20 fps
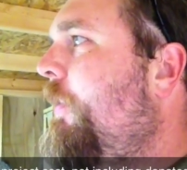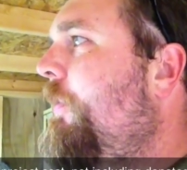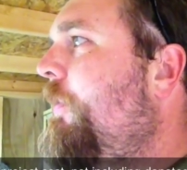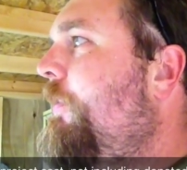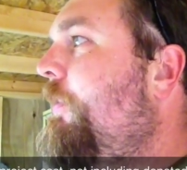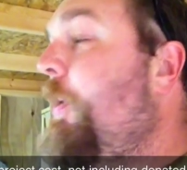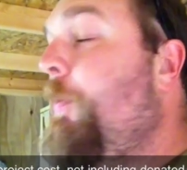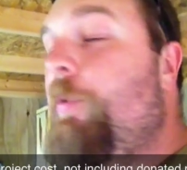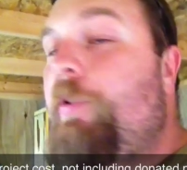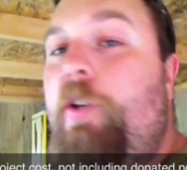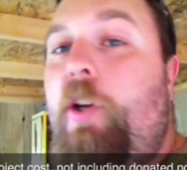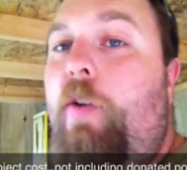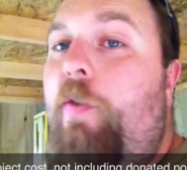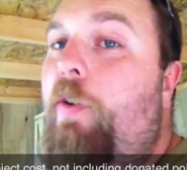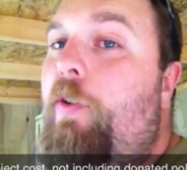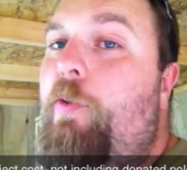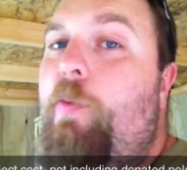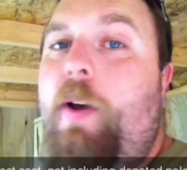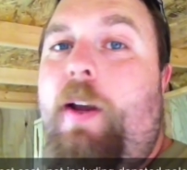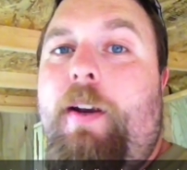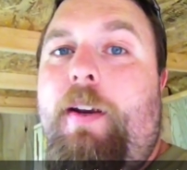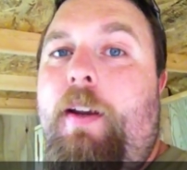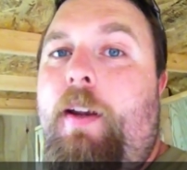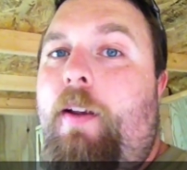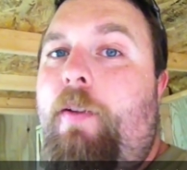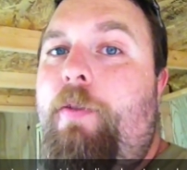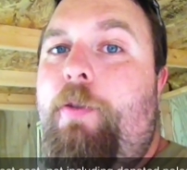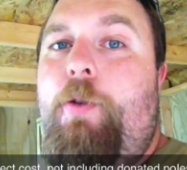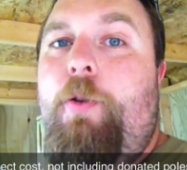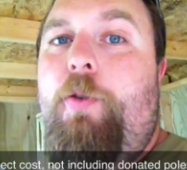summer's over, it's winding
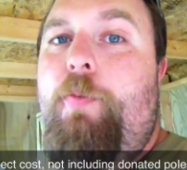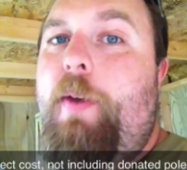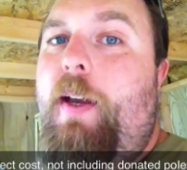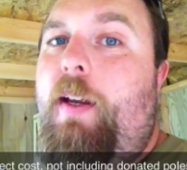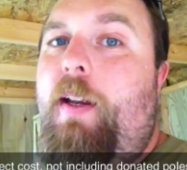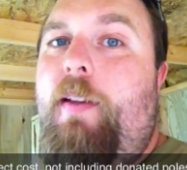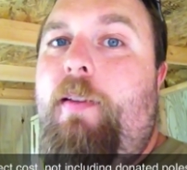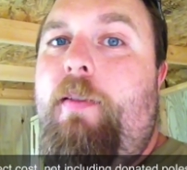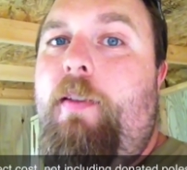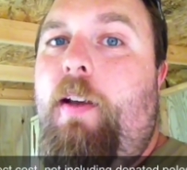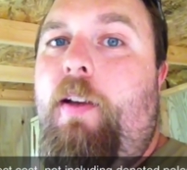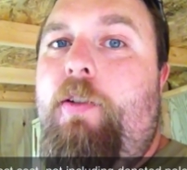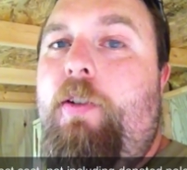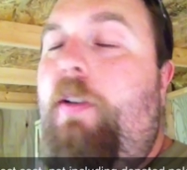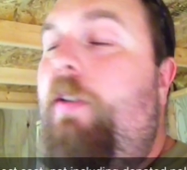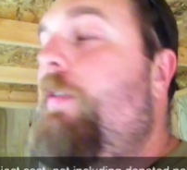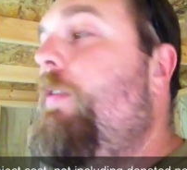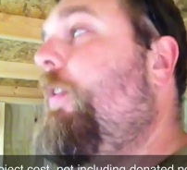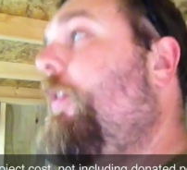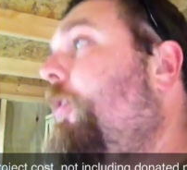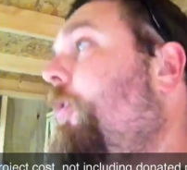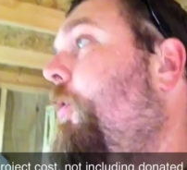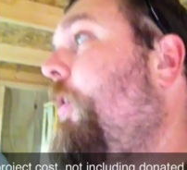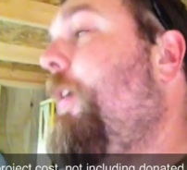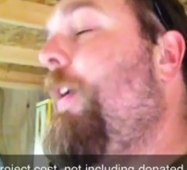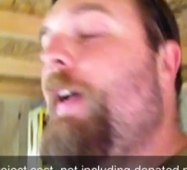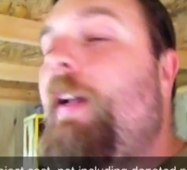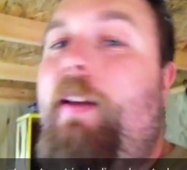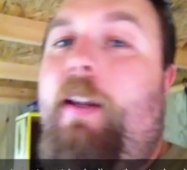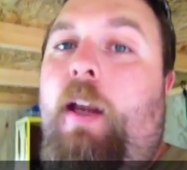down, school's back in session, so our
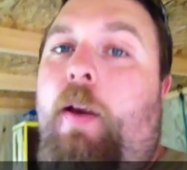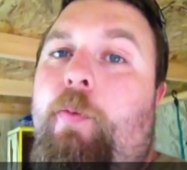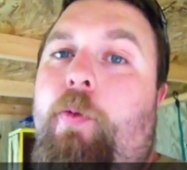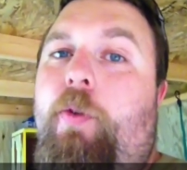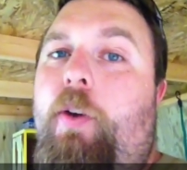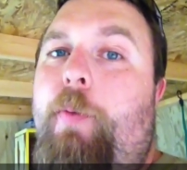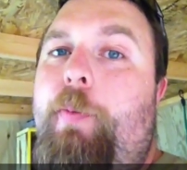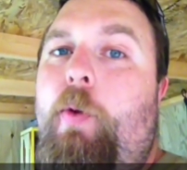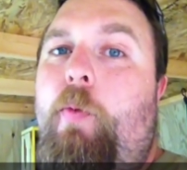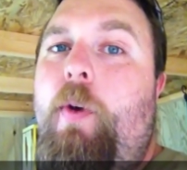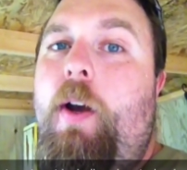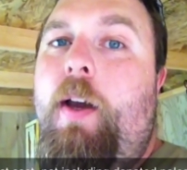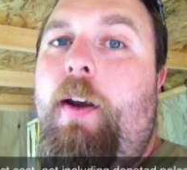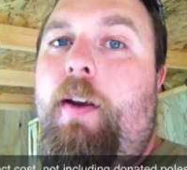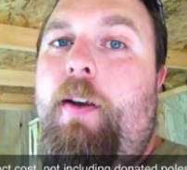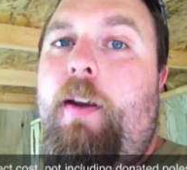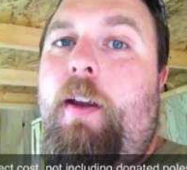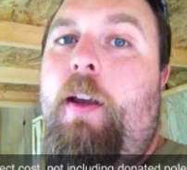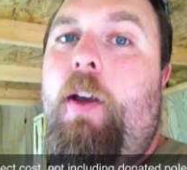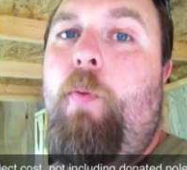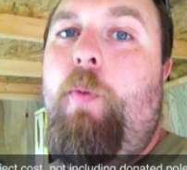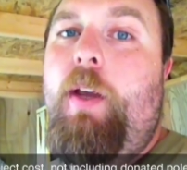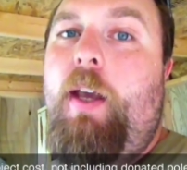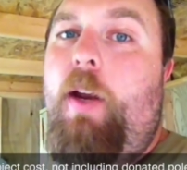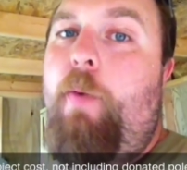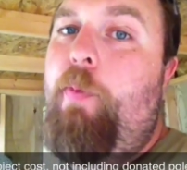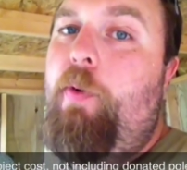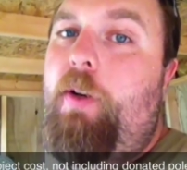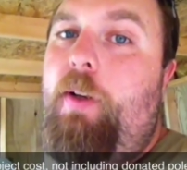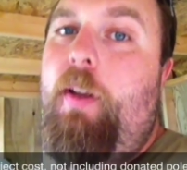night games are going to be winding down. We
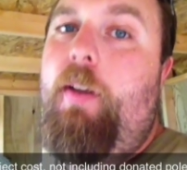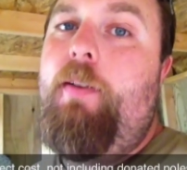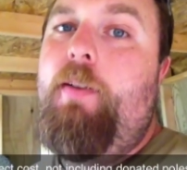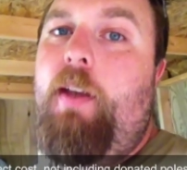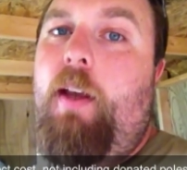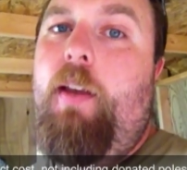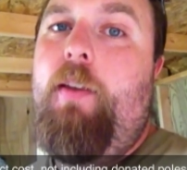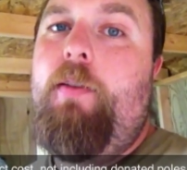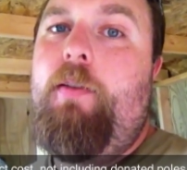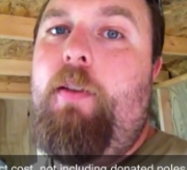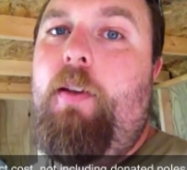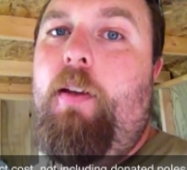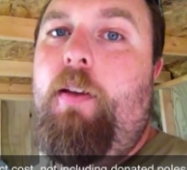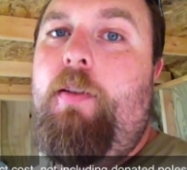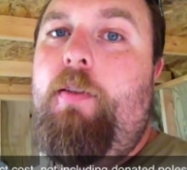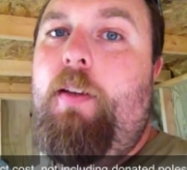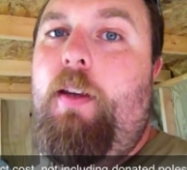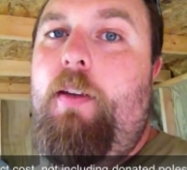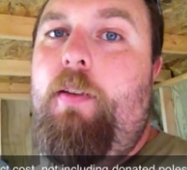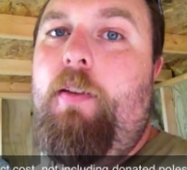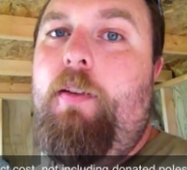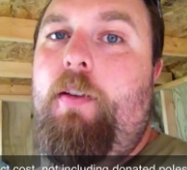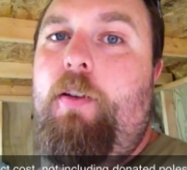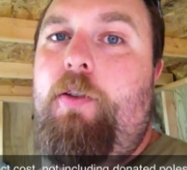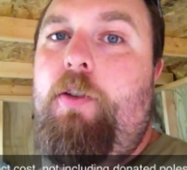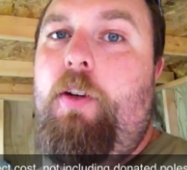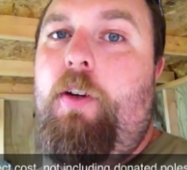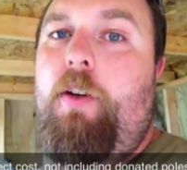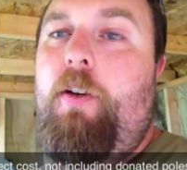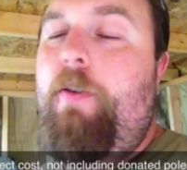had a pretty good test season
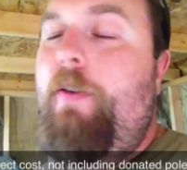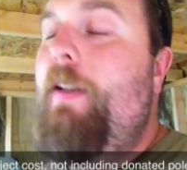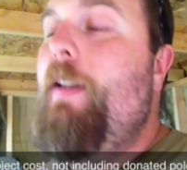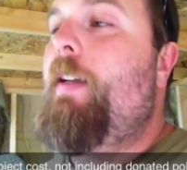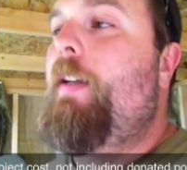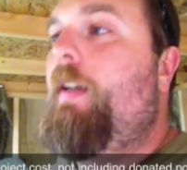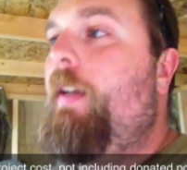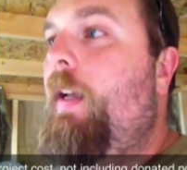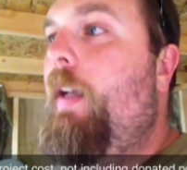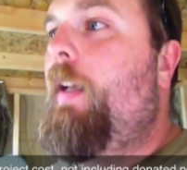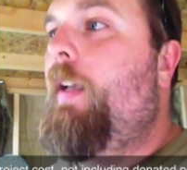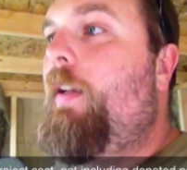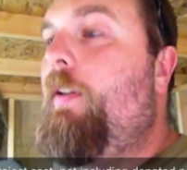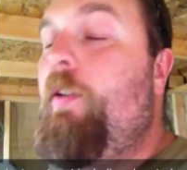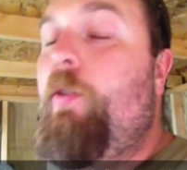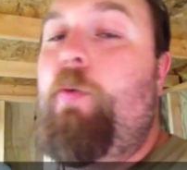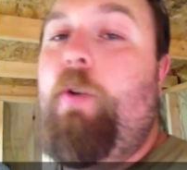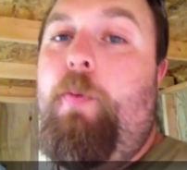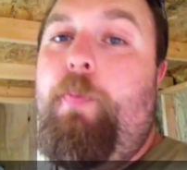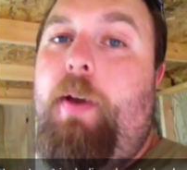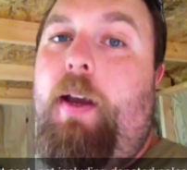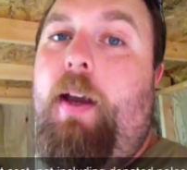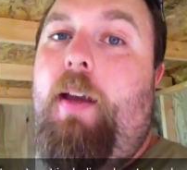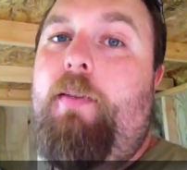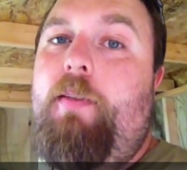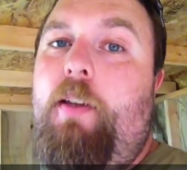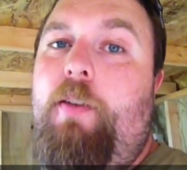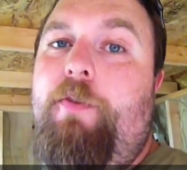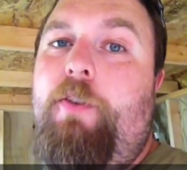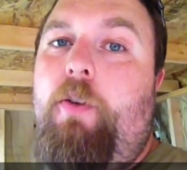this year, and just want to pass
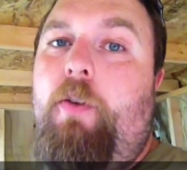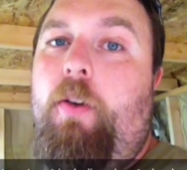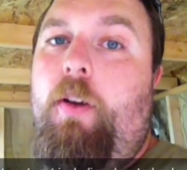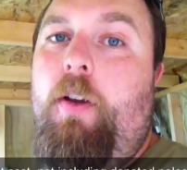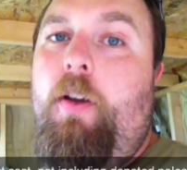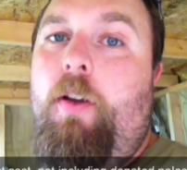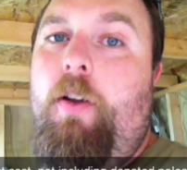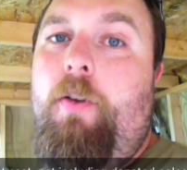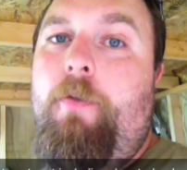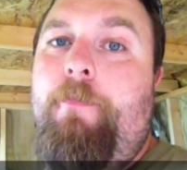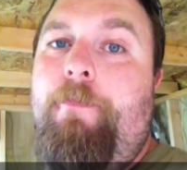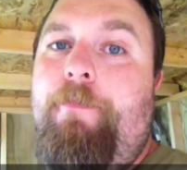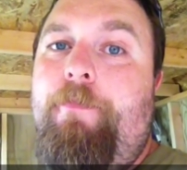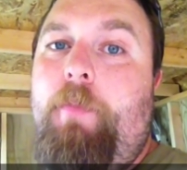the info along.